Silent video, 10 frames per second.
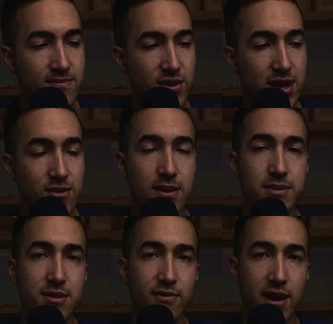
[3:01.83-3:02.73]
So that's what I'm
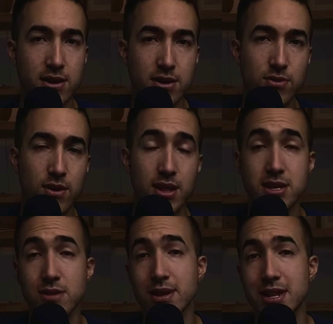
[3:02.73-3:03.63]
going to define good career. And
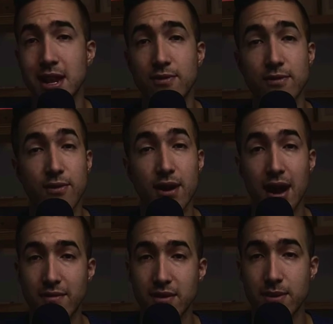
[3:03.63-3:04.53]
that's going to be different for
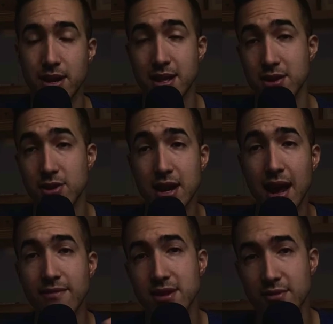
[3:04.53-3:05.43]
everybody. You're going to
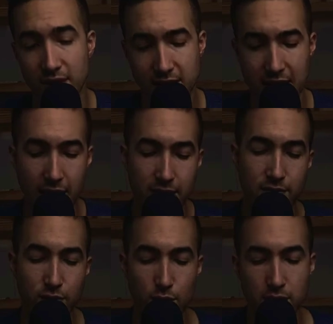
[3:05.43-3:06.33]
have to define that
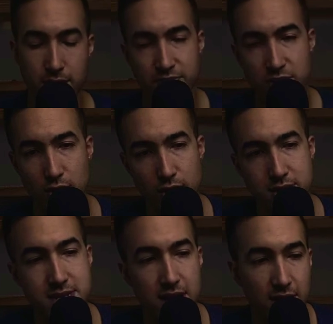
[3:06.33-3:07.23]
for
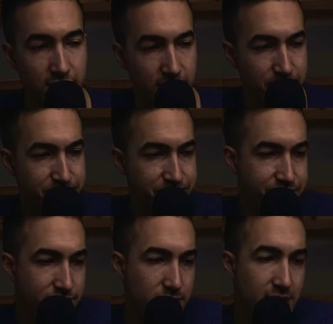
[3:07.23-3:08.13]
yourself.
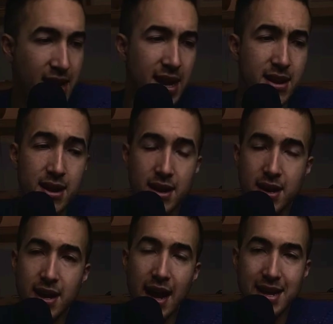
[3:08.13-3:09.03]
And
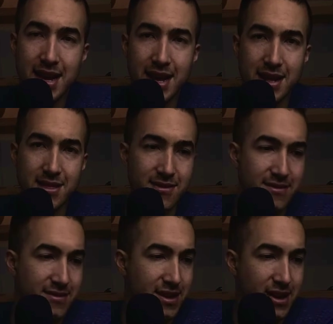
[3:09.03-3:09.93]
I get it.
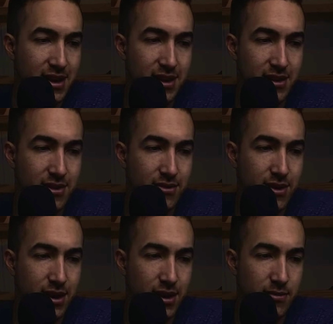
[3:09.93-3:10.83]
There's,
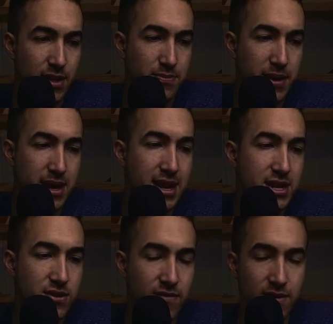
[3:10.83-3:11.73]
like, being an
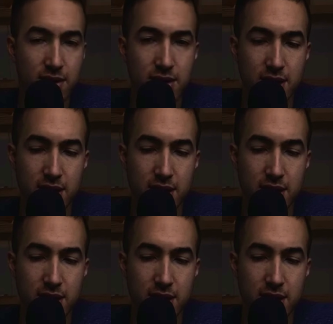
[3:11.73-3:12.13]
introvert